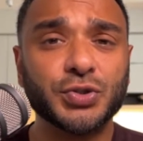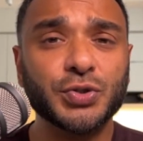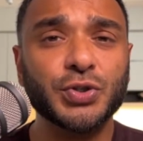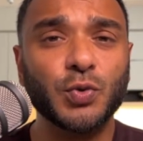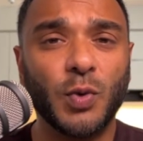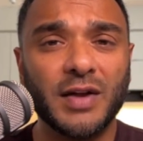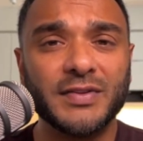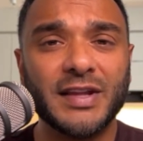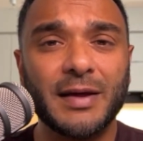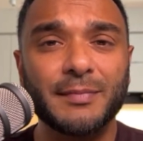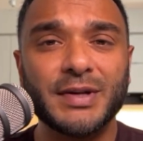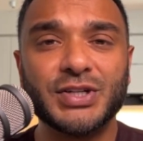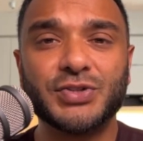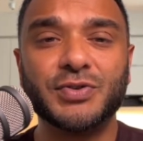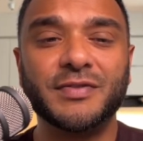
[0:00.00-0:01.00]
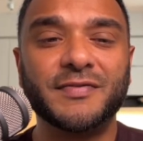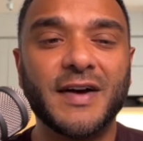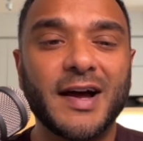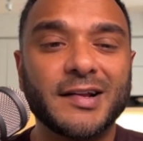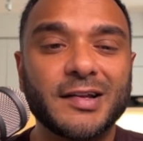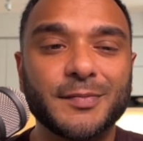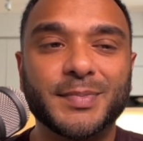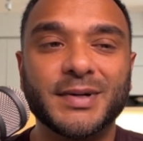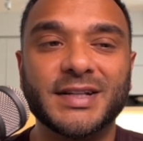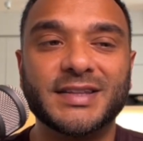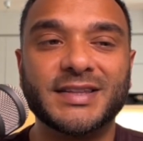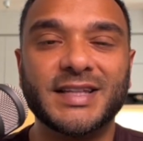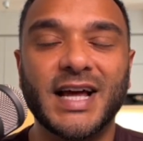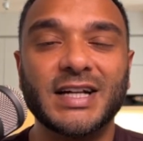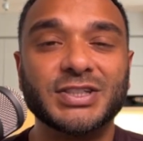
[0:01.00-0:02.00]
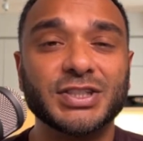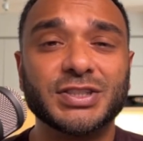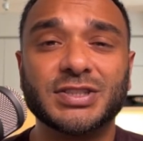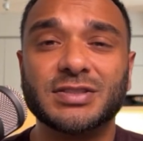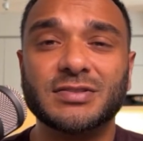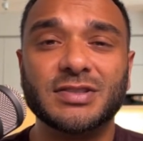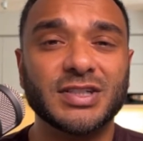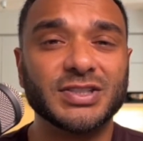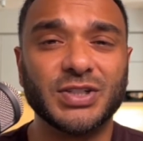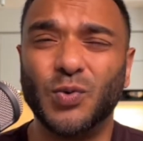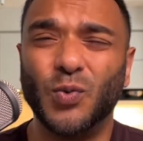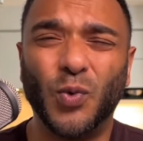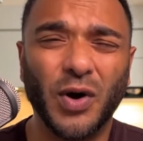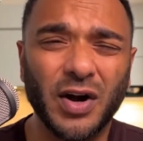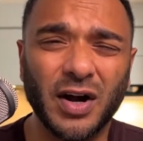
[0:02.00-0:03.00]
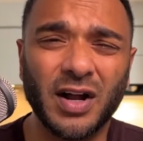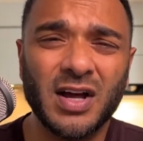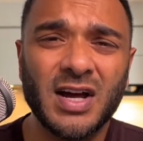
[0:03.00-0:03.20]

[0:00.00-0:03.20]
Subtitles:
You want that mystery factor, but that just doesn't work.